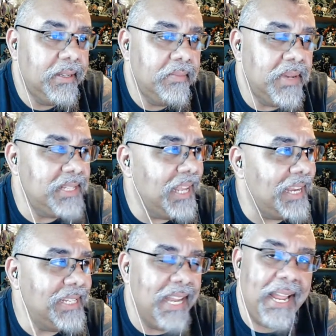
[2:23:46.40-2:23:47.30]
But it's
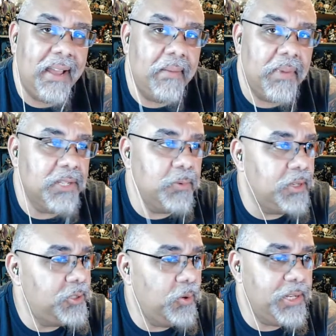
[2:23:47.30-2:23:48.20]
like, damn, because when
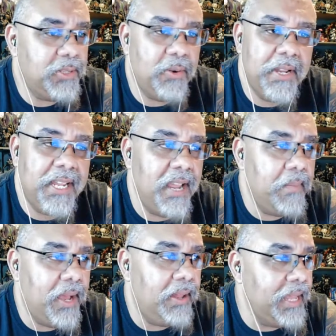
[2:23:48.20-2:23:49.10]
Toy Story came
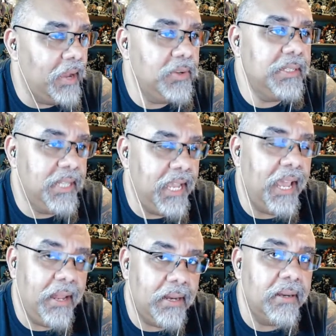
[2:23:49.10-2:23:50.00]
out, that was the
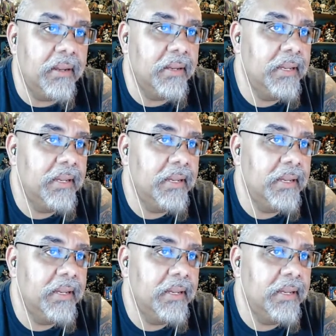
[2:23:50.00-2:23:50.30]
end.